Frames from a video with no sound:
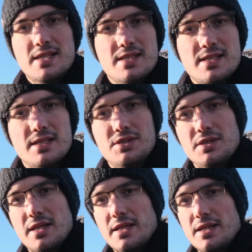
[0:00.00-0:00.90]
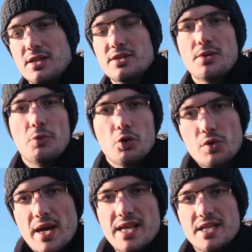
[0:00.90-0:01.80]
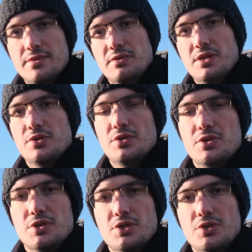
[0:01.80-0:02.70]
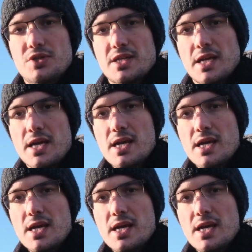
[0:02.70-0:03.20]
is that you can get a little more creative when you do your shooting.